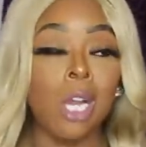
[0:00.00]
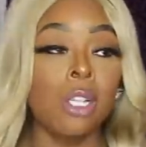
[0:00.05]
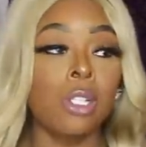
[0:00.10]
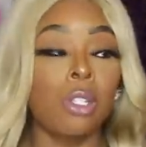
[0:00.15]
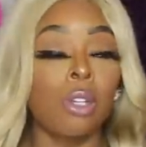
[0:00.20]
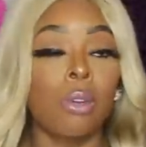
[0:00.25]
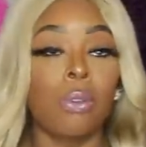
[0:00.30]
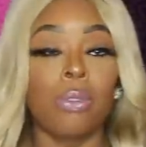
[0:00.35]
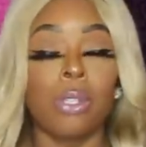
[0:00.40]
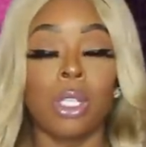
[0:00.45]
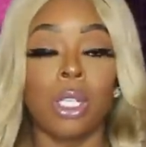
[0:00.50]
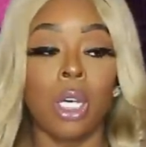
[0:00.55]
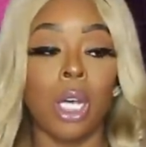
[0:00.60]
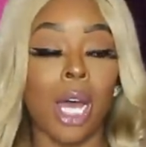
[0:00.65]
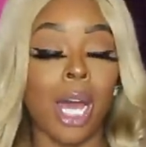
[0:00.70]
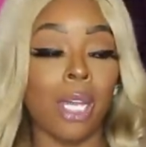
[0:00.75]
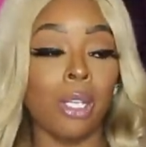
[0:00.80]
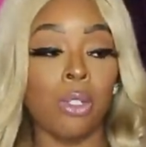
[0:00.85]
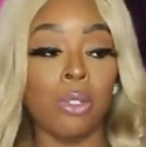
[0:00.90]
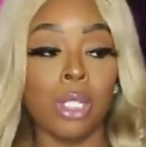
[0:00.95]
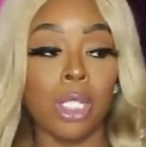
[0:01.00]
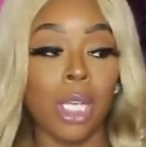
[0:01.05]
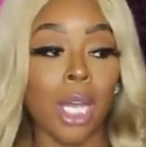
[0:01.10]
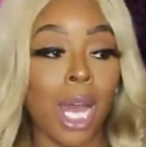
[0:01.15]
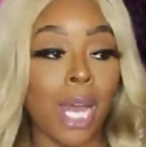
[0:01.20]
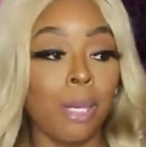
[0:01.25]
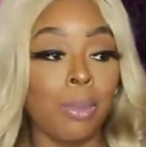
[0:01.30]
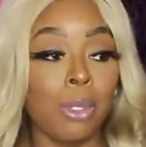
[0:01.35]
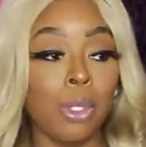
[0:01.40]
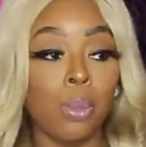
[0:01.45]
so if it, uh, you see
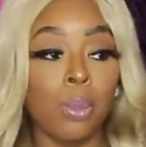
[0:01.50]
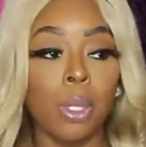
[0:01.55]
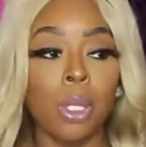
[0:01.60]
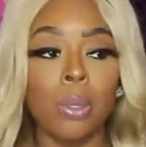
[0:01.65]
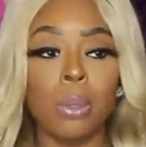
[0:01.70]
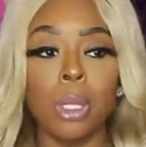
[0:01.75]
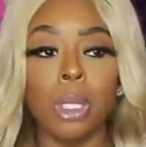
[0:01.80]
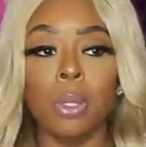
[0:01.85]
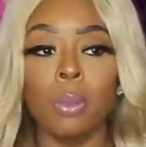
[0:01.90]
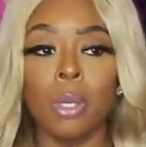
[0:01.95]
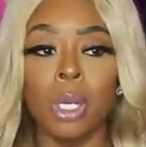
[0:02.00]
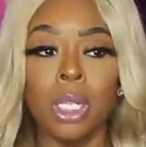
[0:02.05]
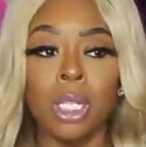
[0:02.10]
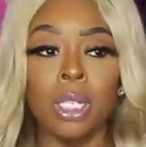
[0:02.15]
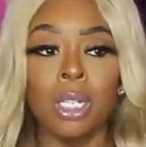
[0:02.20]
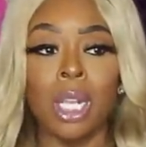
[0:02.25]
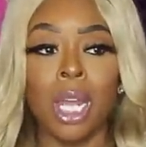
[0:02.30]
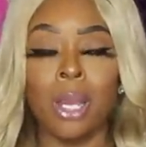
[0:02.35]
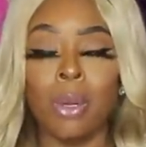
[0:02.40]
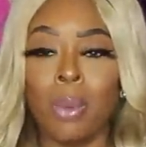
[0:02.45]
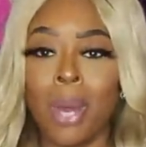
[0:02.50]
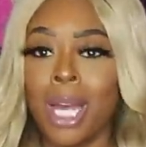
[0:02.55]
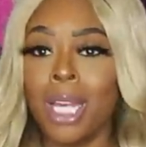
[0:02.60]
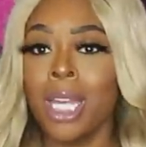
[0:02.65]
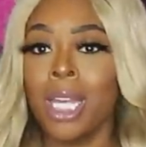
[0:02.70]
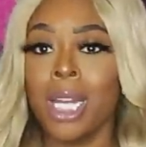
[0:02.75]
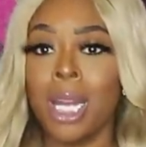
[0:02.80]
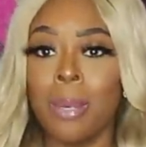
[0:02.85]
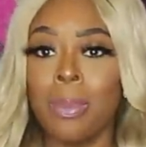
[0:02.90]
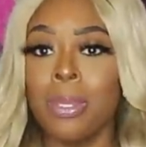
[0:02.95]
item you really really want and you're like why
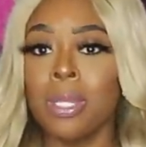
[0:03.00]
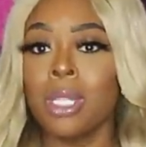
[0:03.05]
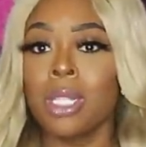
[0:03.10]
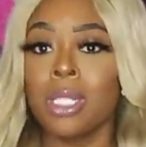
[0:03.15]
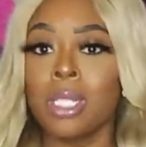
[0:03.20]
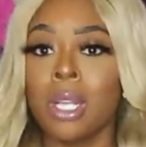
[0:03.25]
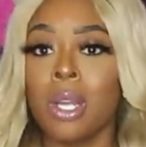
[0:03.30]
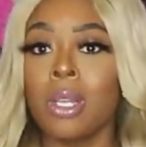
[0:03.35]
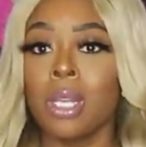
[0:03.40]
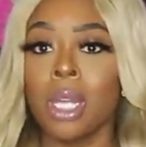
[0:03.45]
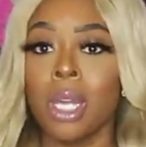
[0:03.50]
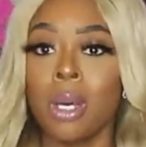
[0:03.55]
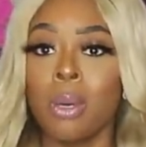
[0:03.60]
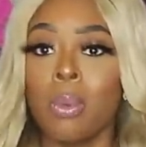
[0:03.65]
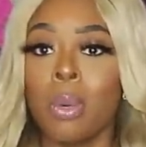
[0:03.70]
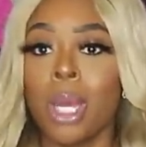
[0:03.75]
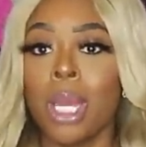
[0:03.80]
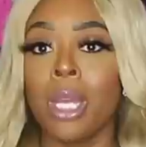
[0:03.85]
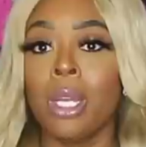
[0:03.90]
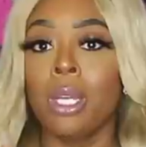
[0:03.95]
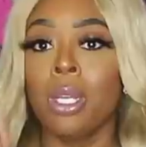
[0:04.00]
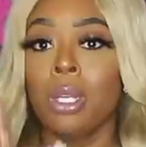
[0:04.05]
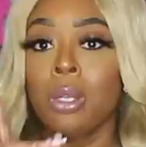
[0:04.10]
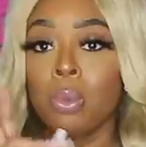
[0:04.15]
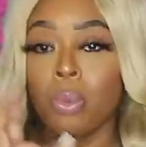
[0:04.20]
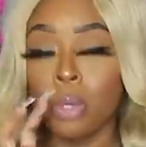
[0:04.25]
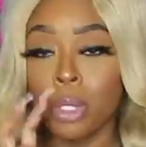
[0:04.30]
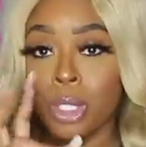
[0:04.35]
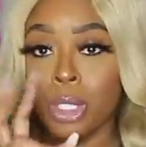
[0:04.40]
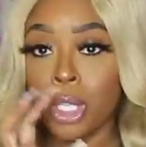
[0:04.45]
can't I put this on layaway
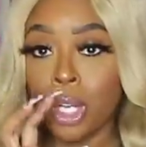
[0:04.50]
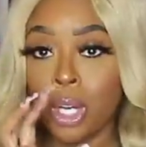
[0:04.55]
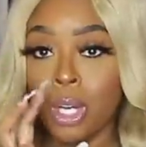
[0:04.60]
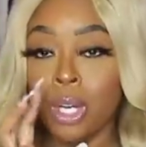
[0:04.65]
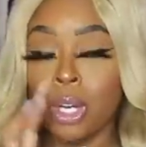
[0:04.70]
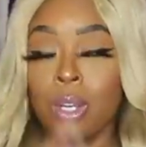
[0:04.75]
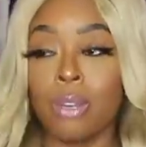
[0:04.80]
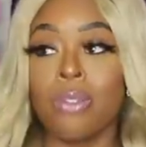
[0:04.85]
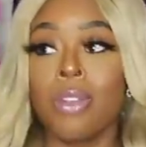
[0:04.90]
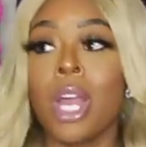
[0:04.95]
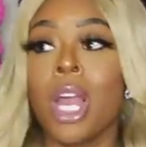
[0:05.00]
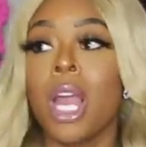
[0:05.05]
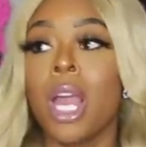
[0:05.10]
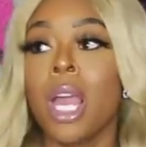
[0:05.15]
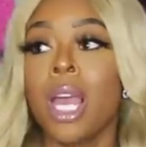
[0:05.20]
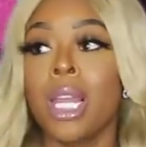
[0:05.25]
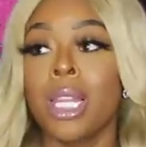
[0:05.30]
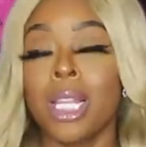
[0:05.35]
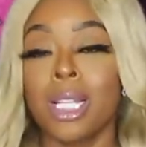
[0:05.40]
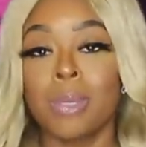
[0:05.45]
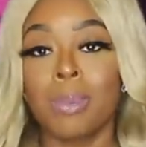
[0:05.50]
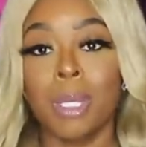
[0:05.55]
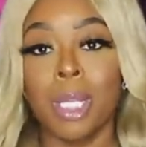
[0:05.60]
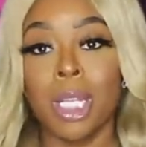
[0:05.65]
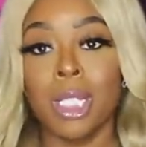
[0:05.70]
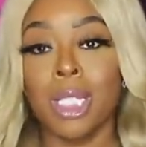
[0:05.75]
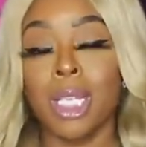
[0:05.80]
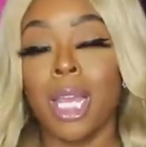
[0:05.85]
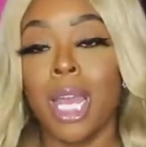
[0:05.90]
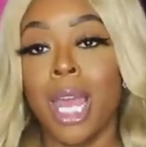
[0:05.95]
reserve that's
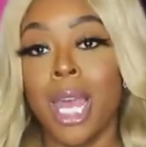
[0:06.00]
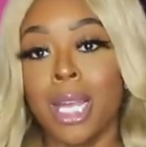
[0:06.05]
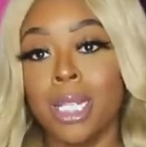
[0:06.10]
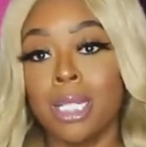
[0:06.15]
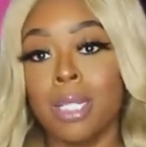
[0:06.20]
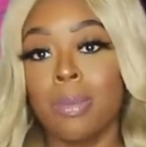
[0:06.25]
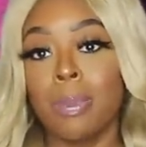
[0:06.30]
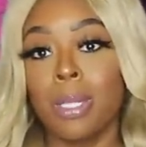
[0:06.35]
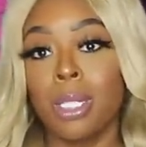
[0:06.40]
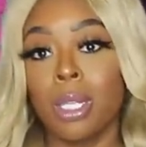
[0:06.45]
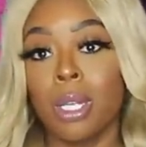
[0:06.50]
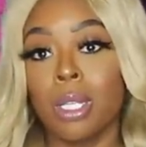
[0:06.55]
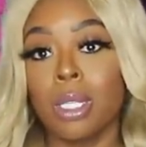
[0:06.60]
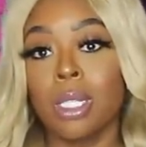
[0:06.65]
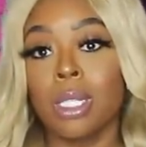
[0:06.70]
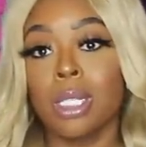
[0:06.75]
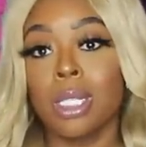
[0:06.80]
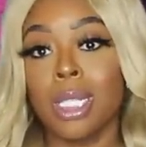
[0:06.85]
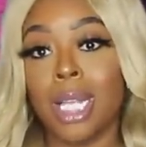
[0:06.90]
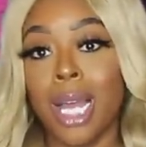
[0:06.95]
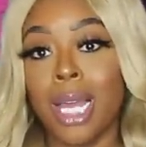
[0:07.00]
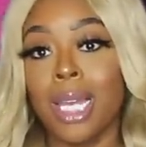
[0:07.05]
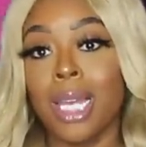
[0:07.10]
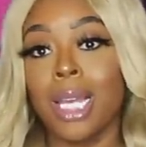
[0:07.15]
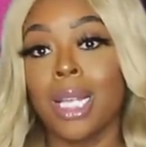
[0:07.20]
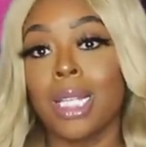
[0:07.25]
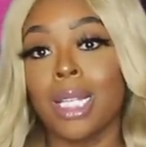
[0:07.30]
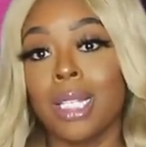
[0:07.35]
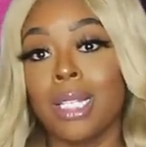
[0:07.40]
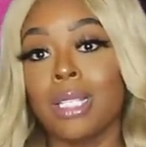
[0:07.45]
because it has to be on the site
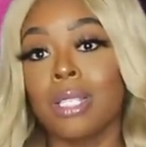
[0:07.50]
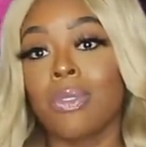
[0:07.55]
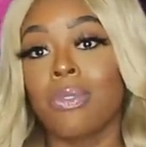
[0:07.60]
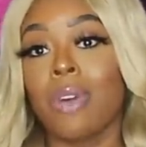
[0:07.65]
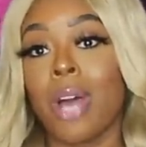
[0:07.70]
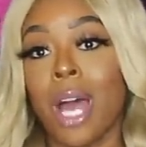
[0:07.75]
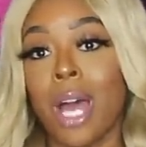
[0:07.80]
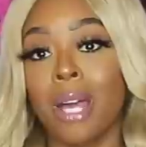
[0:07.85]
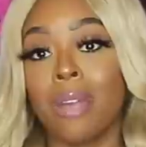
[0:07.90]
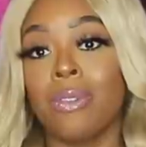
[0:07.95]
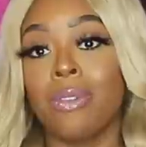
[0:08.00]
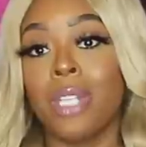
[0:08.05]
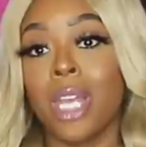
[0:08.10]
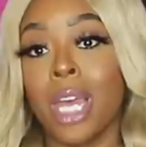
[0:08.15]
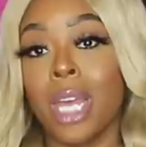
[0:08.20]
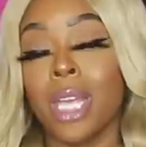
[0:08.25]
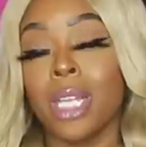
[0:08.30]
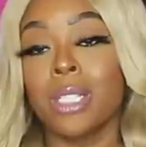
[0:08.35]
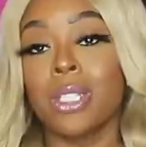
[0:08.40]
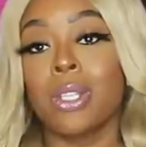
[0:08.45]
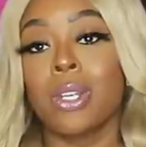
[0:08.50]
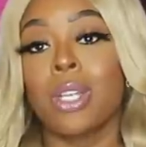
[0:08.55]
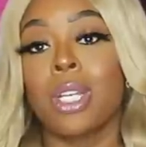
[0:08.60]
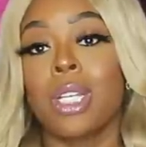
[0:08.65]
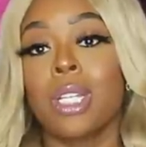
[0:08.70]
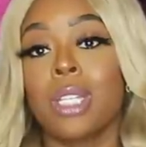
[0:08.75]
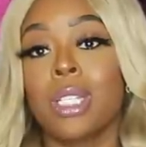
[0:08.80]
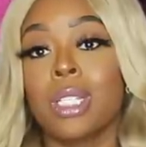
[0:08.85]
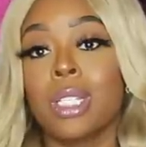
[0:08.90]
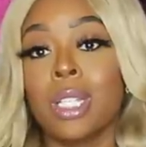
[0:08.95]
at least five days there
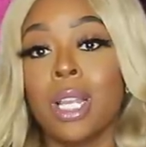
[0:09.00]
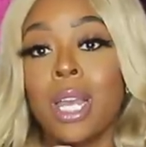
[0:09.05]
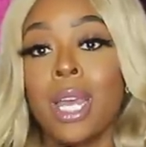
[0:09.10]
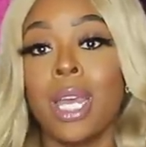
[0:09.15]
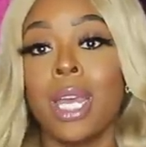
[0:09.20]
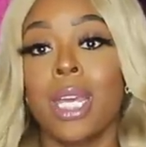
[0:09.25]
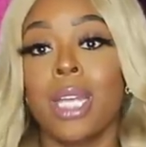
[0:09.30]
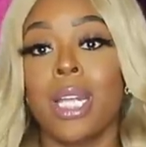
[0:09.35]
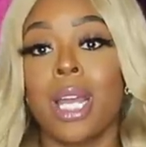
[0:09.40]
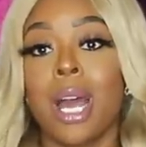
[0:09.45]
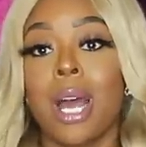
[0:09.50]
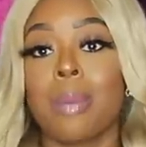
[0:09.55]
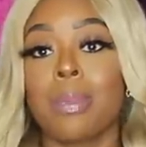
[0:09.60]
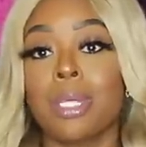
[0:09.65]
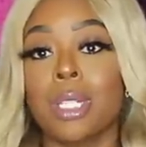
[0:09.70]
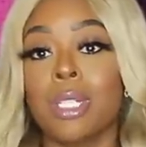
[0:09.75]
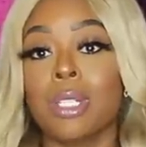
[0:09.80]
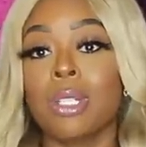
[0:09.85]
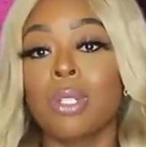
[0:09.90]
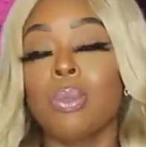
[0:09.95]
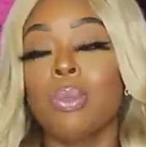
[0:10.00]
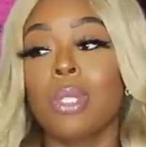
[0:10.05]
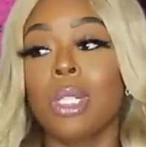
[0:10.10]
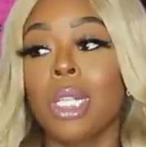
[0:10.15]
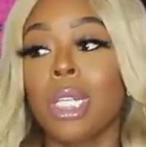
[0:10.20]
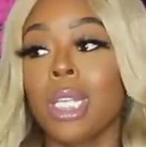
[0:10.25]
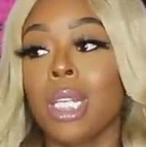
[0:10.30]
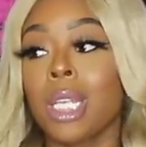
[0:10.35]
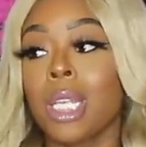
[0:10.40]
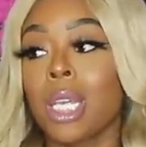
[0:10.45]
is an option to
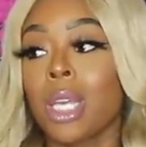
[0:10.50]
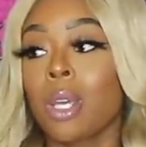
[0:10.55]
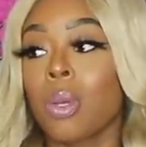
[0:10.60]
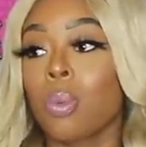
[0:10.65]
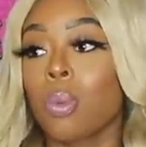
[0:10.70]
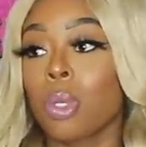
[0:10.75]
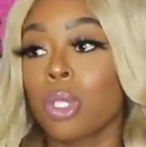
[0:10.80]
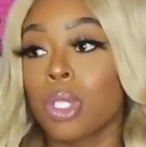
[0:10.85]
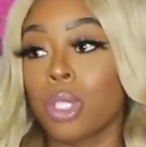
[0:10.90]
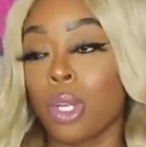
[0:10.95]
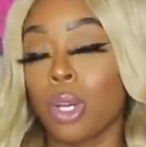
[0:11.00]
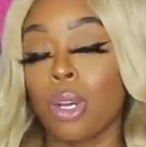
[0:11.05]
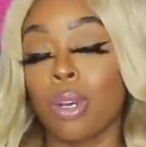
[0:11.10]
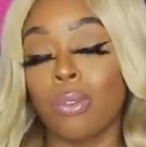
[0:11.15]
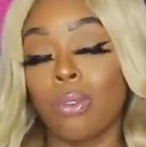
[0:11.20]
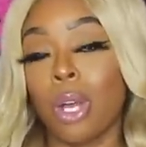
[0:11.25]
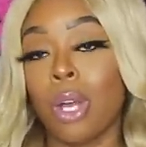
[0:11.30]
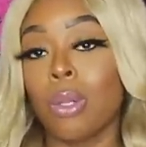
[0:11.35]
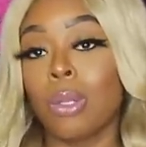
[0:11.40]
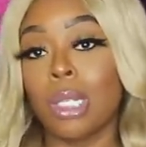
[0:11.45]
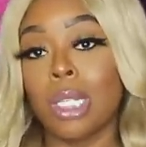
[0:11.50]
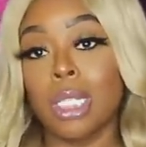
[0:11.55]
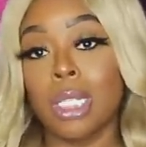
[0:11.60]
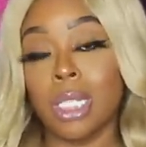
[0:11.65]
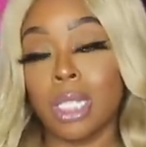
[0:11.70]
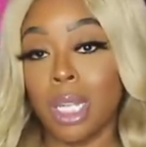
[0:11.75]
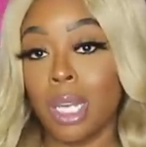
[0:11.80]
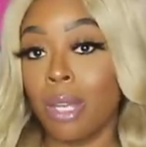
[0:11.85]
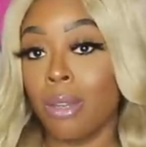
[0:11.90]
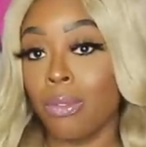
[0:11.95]
click reserve only
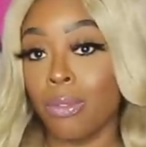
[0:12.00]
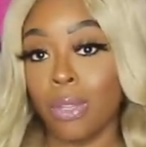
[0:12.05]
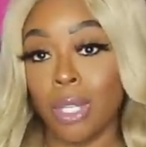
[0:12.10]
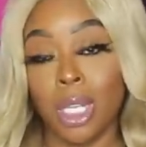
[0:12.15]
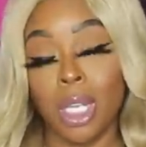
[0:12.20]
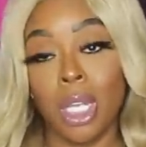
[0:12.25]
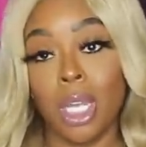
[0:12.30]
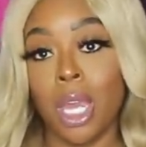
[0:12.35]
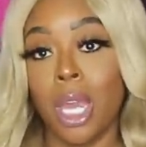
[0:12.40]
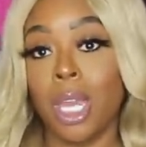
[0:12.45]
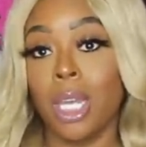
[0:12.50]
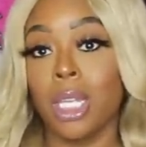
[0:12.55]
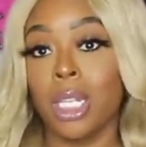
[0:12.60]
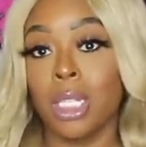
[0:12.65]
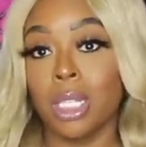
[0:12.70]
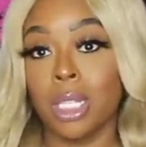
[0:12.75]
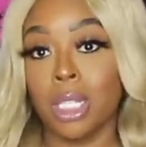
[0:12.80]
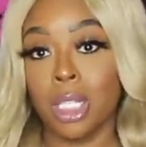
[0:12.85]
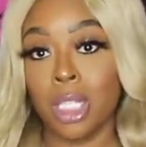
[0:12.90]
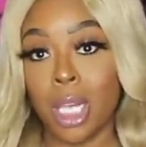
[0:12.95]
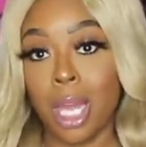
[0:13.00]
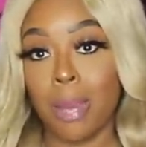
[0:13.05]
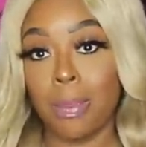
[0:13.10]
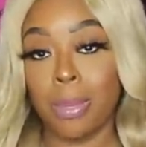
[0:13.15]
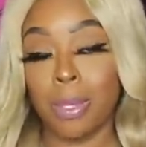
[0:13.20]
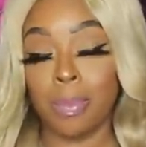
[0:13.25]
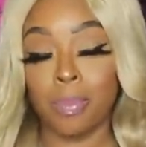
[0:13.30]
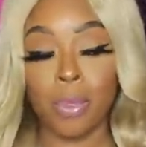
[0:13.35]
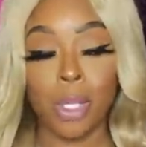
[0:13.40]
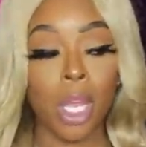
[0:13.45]
stuff and hey get the
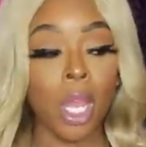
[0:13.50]
shopping